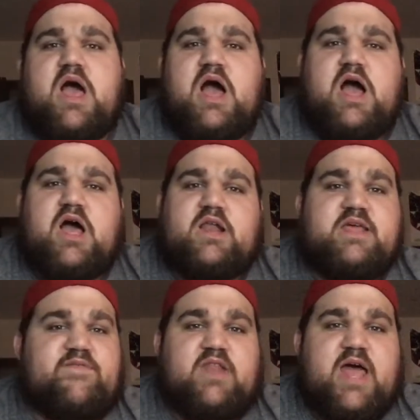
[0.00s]

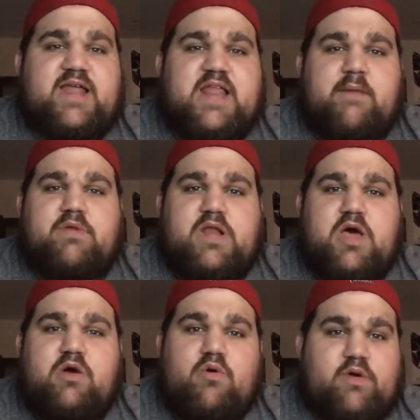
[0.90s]
Leave a like down
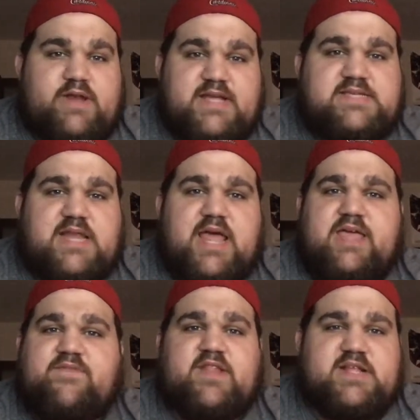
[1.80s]
below, or
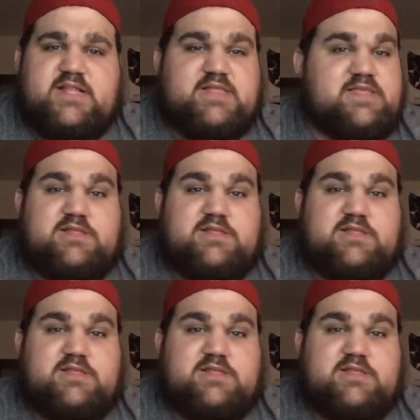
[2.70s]
dislike if you